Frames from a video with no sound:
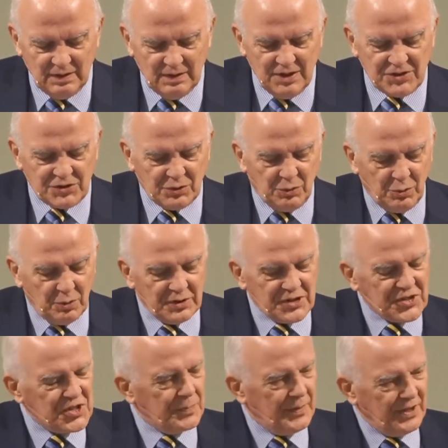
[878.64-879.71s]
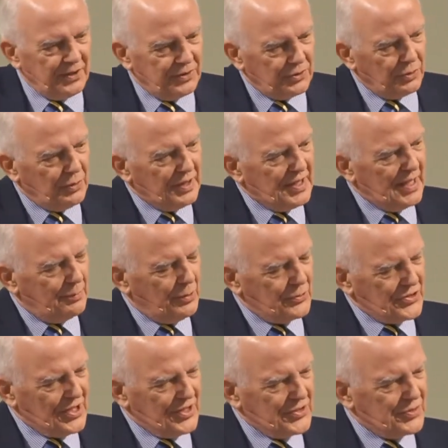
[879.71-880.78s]
It's the Holy Spirit who
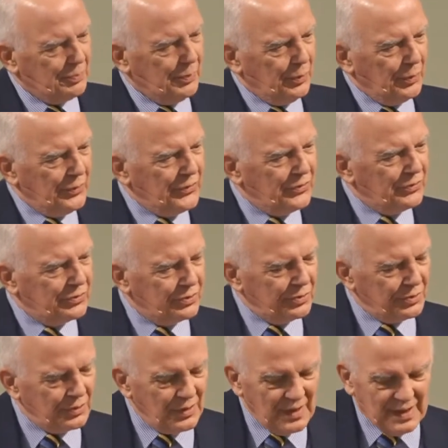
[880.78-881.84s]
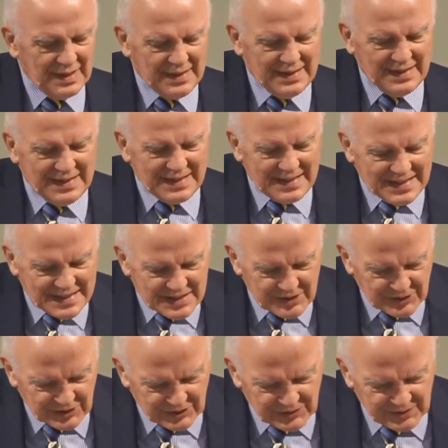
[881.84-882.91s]
enables us both to
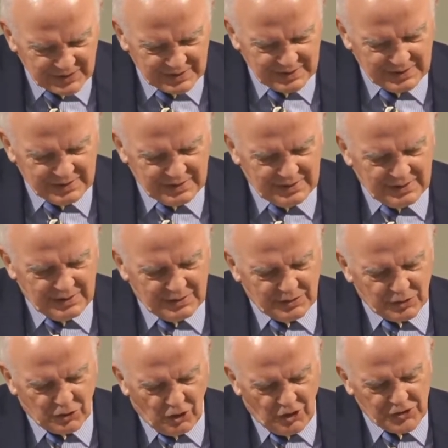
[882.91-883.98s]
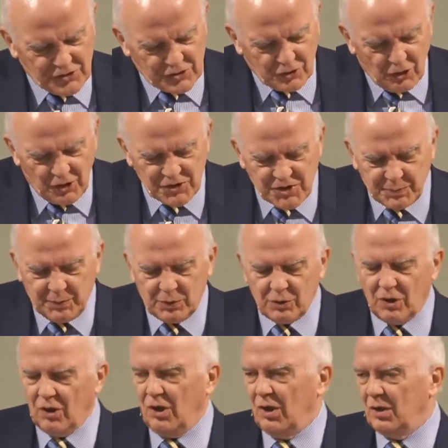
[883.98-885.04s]
hear God's gospel
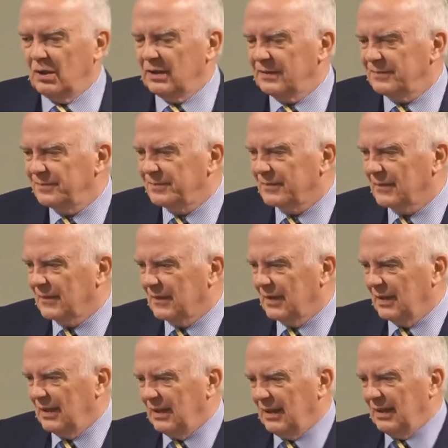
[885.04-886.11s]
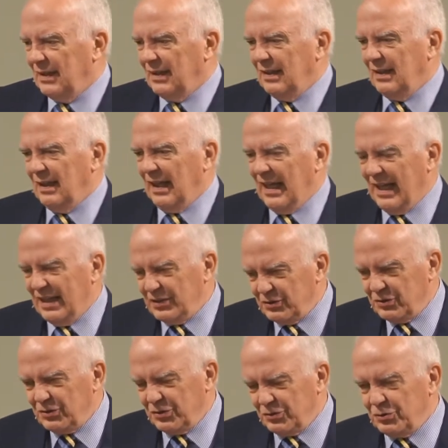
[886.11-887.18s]
call
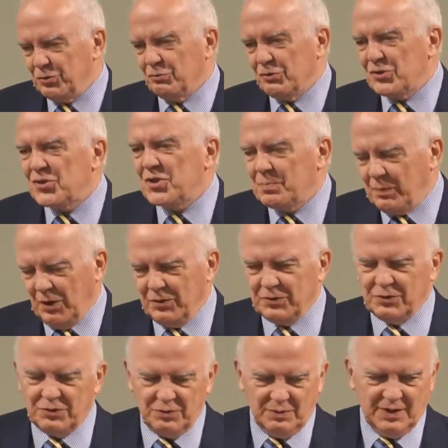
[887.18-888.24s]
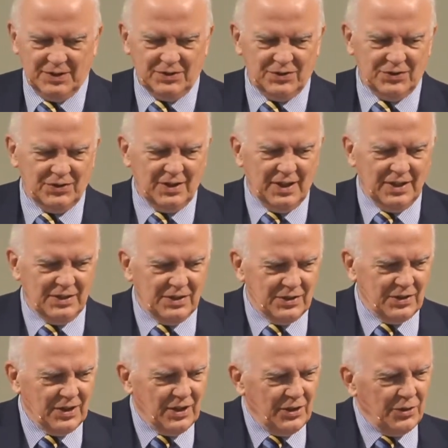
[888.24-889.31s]
and to respond to it in
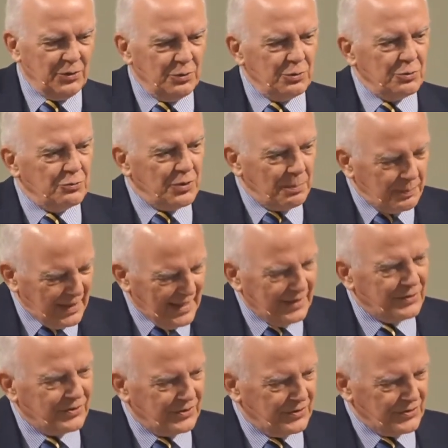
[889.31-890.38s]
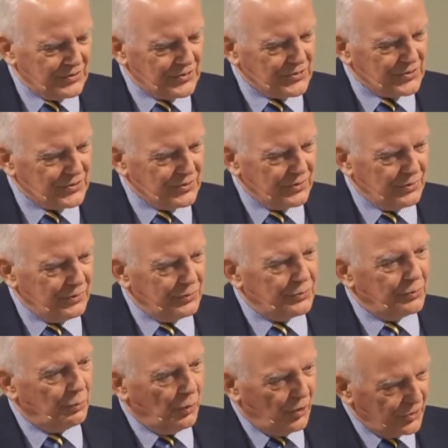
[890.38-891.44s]
repentance
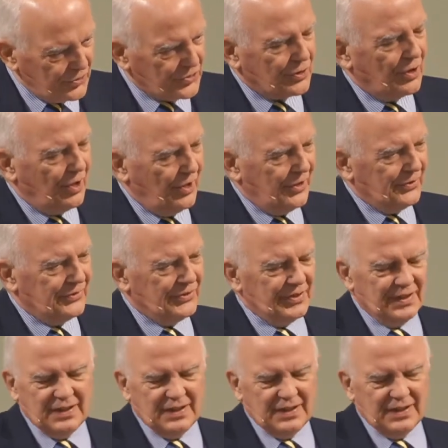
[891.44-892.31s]
towards God